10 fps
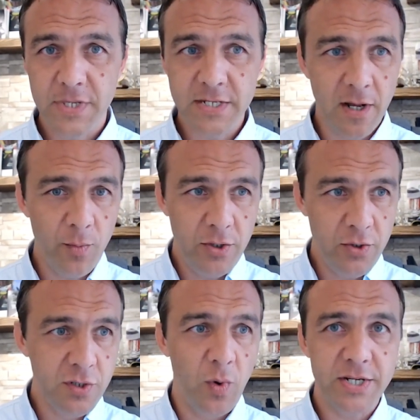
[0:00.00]
It's like we
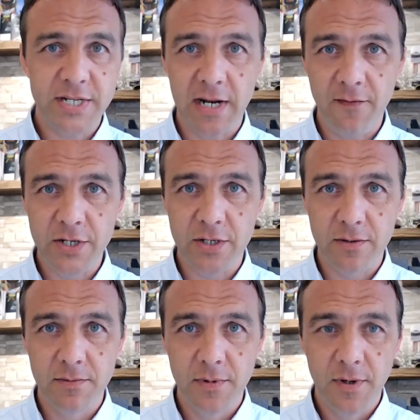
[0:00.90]
used to watch
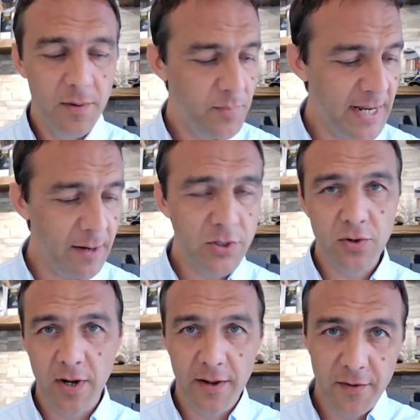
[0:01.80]
television, but now it's
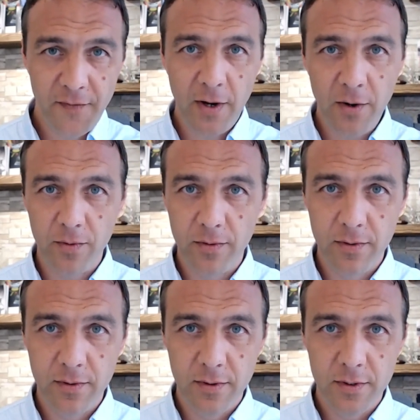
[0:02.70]
all on the phone.
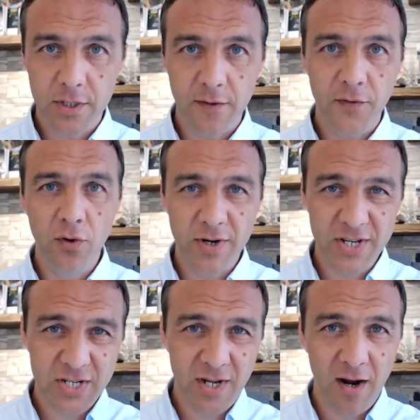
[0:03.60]
So if you're a
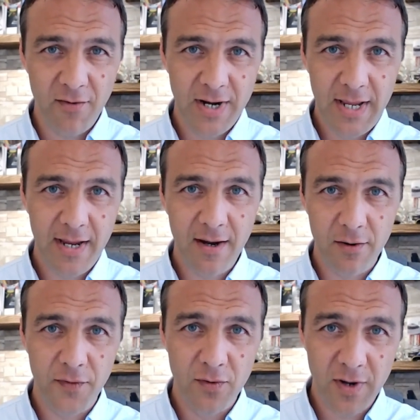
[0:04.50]
star in here,
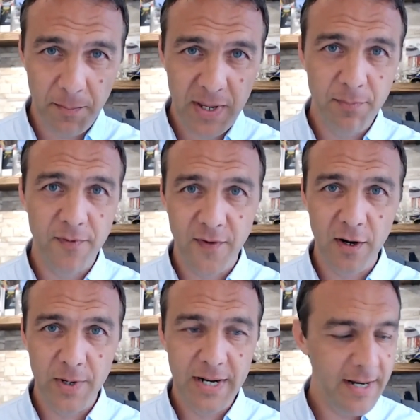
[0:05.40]
or if you've got people
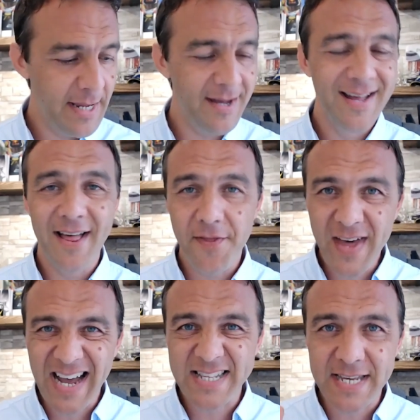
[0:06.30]
following in here,
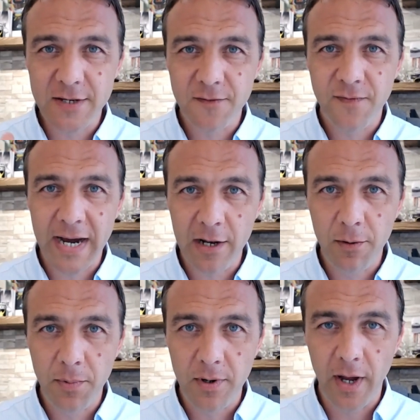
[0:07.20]
that is
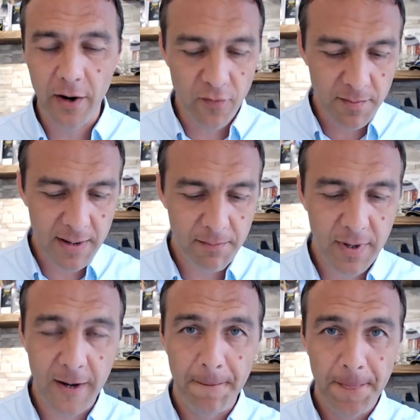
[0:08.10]
valuable. And
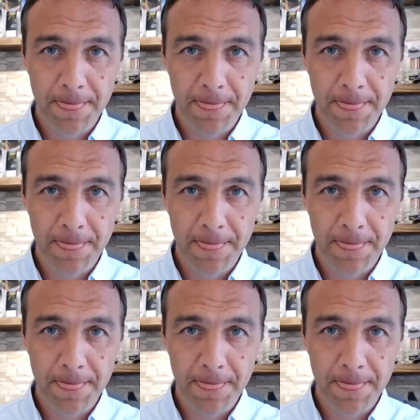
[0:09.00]
remember,